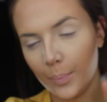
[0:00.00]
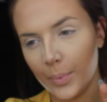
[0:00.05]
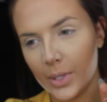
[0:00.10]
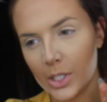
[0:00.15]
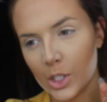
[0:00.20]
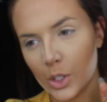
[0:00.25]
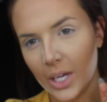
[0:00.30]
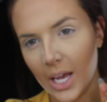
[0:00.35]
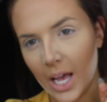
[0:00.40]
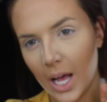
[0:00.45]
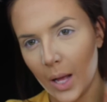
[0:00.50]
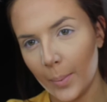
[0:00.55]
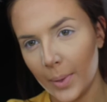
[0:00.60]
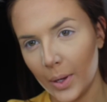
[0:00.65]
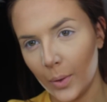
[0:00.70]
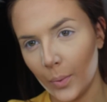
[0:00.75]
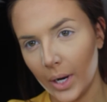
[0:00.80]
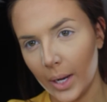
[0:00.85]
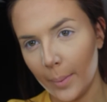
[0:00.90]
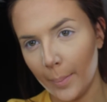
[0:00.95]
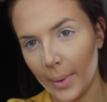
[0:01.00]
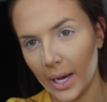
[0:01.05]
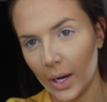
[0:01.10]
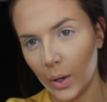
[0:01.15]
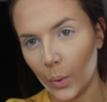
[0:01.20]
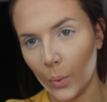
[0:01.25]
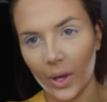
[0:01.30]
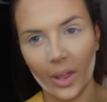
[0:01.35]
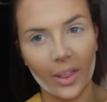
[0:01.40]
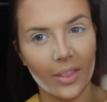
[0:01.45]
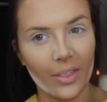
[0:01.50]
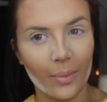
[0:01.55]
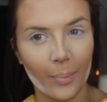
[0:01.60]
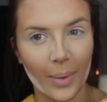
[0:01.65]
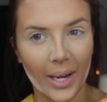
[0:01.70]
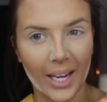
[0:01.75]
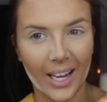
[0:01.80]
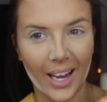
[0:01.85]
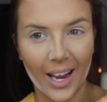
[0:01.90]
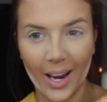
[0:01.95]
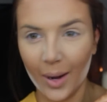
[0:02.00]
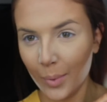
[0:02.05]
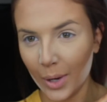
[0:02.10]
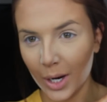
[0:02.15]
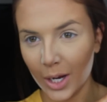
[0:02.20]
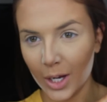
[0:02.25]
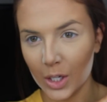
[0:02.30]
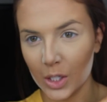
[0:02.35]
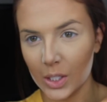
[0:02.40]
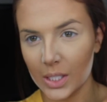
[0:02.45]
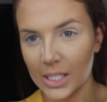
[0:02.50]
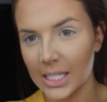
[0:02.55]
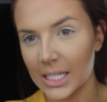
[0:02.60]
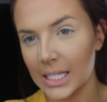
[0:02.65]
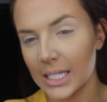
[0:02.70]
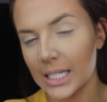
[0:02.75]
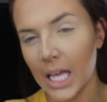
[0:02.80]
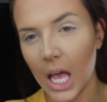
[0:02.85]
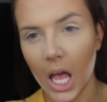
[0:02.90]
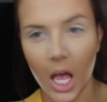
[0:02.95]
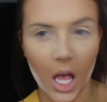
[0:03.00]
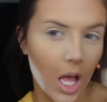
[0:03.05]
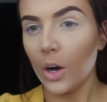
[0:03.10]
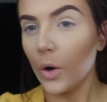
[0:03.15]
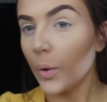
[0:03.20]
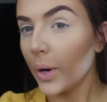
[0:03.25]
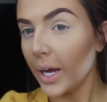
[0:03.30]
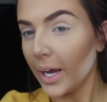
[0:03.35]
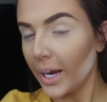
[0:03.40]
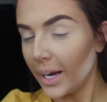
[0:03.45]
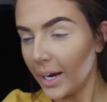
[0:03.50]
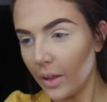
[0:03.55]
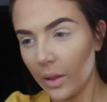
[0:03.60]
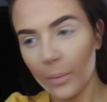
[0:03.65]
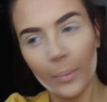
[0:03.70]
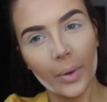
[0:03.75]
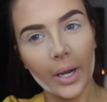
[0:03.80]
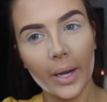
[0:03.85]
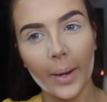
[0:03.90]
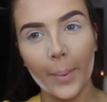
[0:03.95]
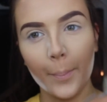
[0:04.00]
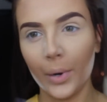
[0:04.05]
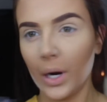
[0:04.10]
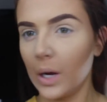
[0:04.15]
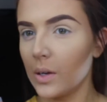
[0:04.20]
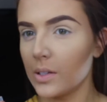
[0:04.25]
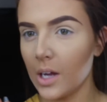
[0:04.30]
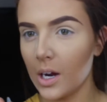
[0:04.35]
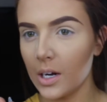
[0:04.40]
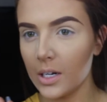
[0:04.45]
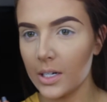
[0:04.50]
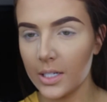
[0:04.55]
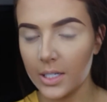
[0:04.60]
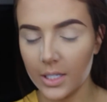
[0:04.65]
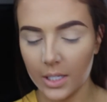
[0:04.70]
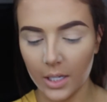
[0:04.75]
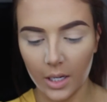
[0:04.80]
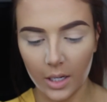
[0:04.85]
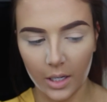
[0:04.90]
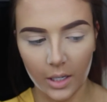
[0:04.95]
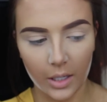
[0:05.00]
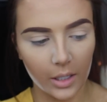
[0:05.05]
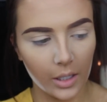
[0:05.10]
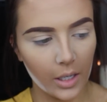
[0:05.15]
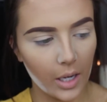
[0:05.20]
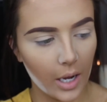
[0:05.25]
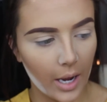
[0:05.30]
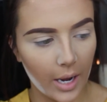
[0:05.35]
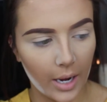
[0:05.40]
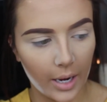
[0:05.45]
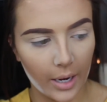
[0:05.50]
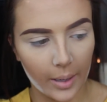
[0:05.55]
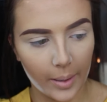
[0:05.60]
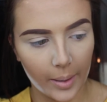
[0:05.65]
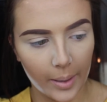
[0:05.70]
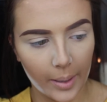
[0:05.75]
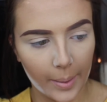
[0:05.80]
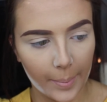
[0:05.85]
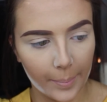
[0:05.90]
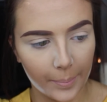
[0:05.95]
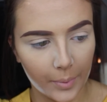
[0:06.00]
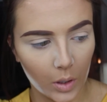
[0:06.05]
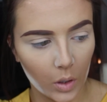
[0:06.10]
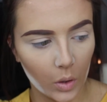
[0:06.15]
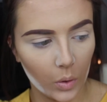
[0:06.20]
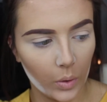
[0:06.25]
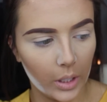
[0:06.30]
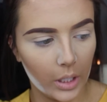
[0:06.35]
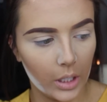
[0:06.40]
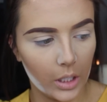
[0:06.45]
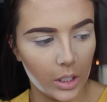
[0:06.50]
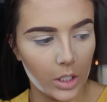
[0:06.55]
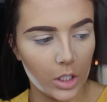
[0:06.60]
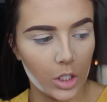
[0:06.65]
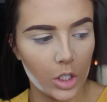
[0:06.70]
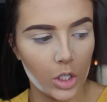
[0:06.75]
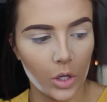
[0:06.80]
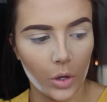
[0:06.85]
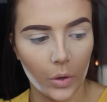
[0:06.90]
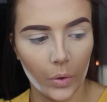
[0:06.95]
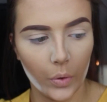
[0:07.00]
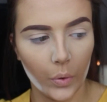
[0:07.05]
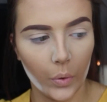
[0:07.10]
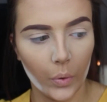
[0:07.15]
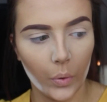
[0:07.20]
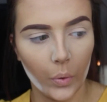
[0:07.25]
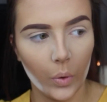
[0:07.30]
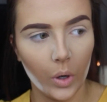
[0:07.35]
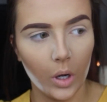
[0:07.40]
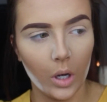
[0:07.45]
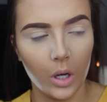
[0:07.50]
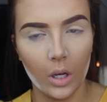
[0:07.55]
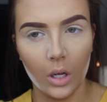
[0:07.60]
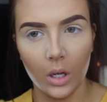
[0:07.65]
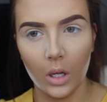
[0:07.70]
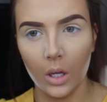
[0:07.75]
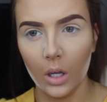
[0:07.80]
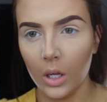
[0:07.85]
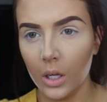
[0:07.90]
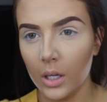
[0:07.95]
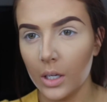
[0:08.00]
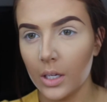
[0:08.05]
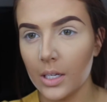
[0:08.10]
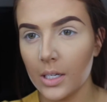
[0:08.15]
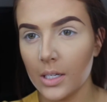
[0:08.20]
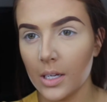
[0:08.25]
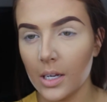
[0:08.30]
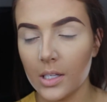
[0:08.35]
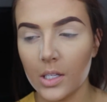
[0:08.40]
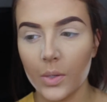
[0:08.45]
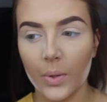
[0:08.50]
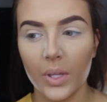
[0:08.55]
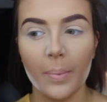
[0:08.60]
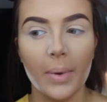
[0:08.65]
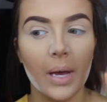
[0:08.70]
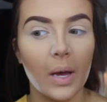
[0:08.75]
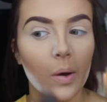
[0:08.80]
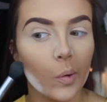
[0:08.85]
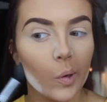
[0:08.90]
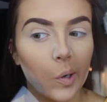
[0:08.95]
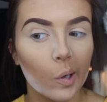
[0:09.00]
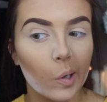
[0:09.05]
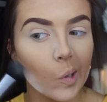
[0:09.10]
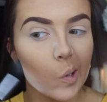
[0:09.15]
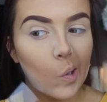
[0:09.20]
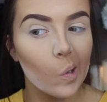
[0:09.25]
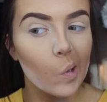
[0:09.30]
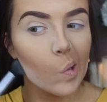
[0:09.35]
So yeah, I'll be right back with my eyebrows. Okay, now that my brows are done, I am going to dust away the powder.